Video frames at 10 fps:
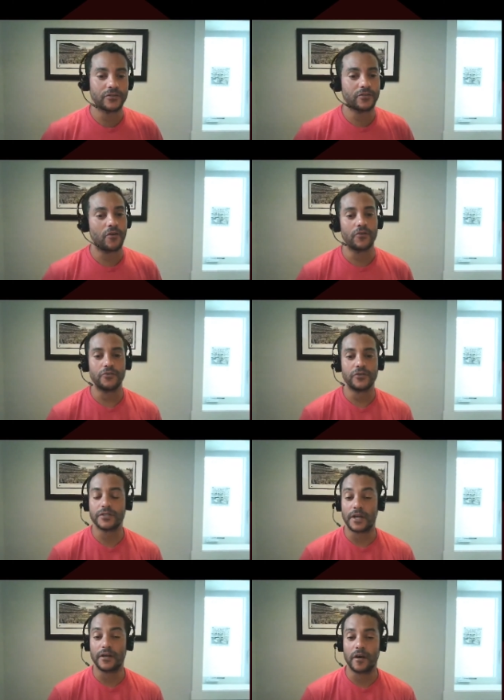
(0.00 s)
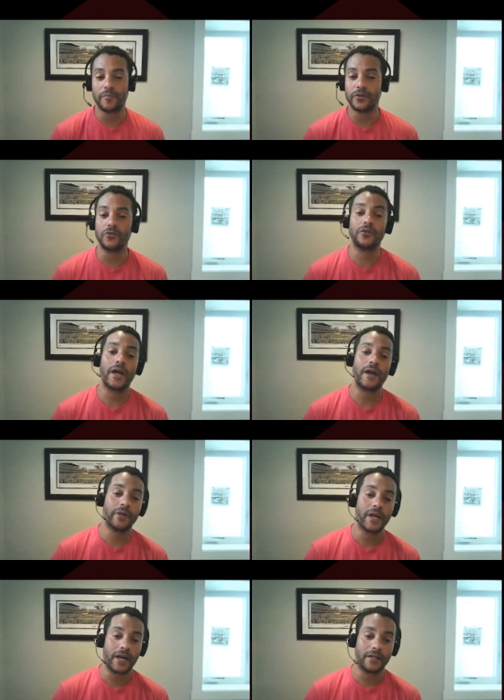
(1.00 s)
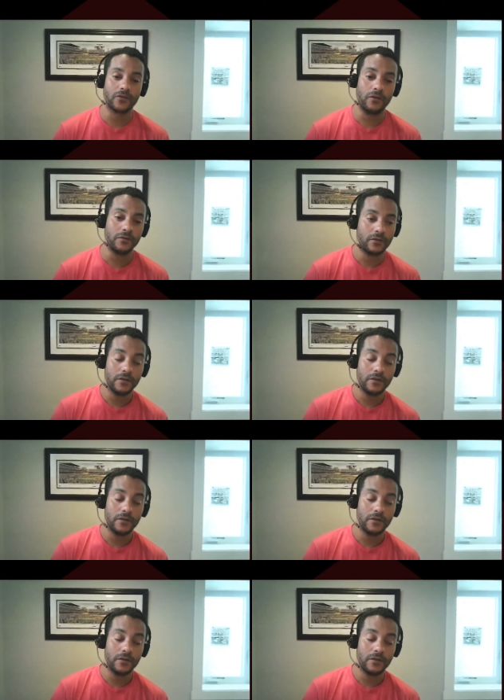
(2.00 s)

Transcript: So you just set it up in your Google Admin console,